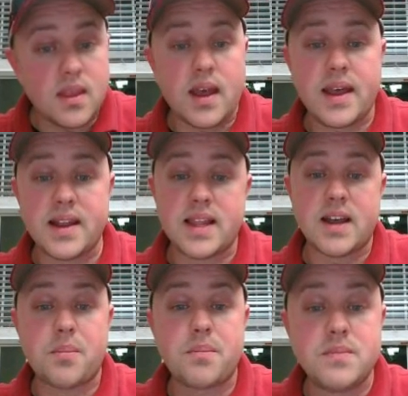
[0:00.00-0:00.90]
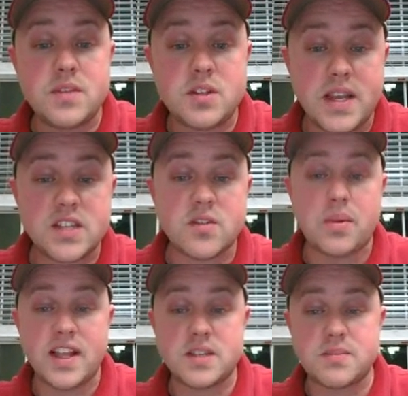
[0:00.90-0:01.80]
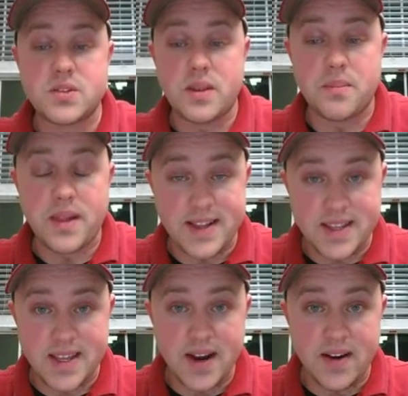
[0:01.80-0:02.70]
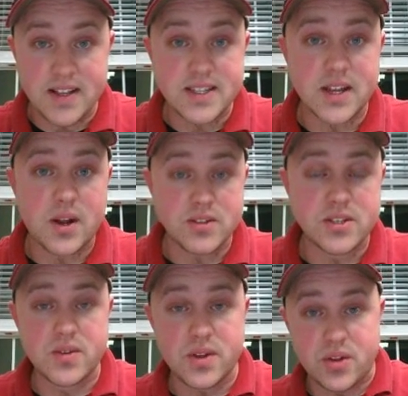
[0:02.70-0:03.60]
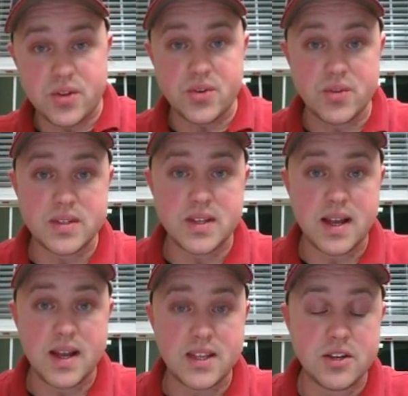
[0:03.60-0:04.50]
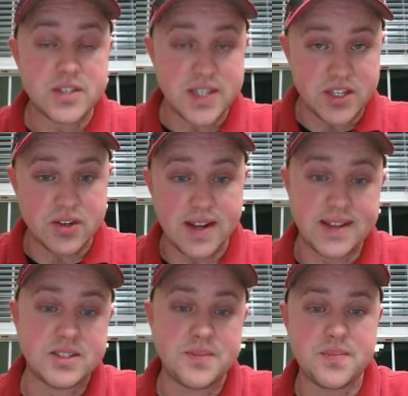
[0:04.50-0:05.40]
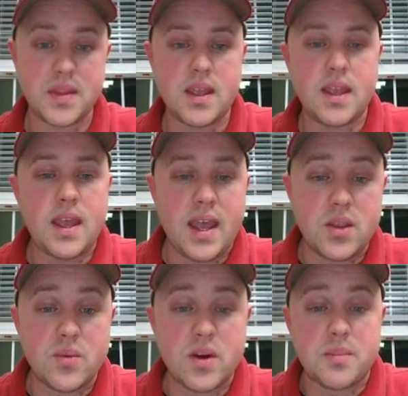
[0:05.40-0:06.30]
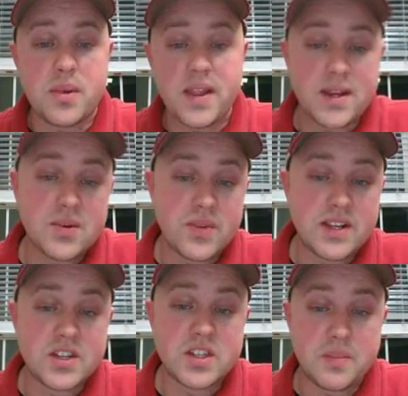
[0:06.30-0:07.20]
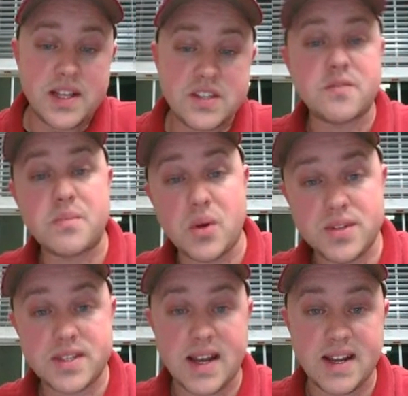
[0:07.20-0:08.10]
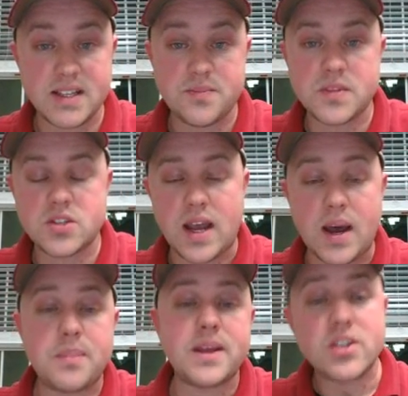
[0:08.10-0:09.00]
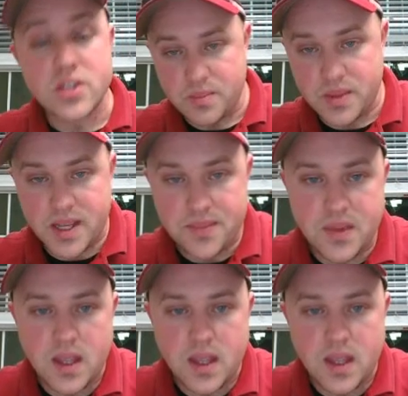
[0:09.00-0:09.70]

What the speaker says: and allow space for plants between planting areas. That also includes your seed trays. And you want to plan to reach the beds from both sides. So how big should it be?